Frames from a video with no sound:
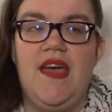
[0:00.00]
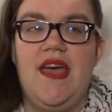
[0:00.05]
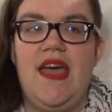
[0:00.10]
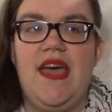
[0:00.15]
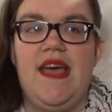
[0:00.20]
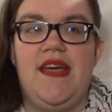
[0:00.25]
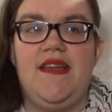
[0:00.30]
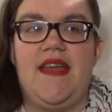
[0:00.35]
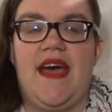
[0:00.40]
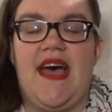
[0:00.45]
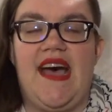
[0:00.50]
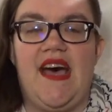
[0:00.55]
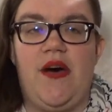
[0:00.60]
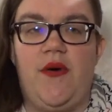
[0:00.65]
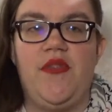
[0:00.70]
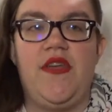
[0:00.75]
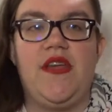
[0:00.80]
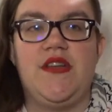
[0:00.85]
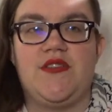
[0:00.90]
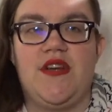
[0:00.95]
and how
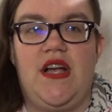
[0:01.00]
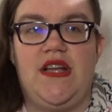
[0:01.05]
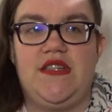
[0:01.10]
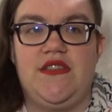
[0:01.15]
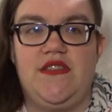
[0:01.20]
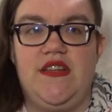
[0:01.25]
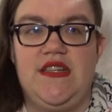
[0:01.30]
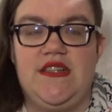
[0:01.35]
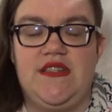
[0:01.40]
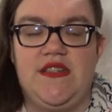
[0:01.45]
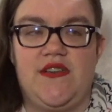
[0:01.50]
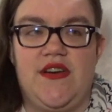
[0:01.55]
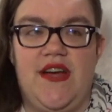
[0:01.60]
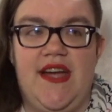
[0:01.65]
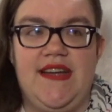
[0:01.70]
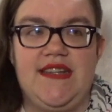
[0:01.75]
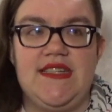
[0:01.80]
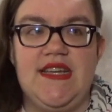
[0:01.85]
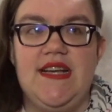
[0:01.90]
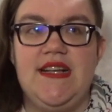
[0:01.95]
they tried to
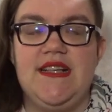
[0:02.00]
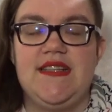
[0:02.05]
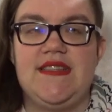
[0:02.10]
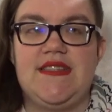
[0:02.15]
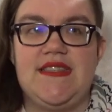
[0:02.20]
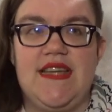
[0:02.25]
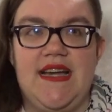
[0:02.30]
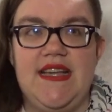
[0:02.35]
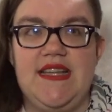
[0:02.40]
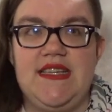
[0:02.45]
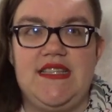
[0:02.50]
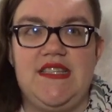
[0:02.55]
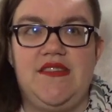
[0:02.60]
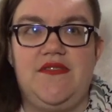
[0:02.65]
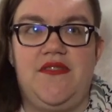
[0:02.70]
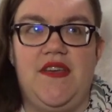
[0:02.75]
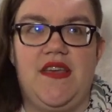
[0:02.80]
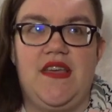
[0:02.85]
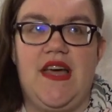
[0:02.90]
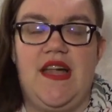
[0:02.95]
integrate
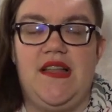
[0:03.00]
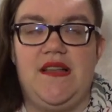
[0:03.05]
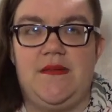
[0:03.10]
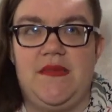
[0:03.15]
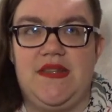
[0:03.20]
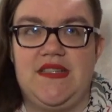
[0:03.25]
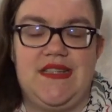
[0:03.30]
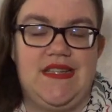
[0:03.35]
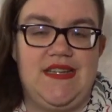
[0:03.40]
scientific elements,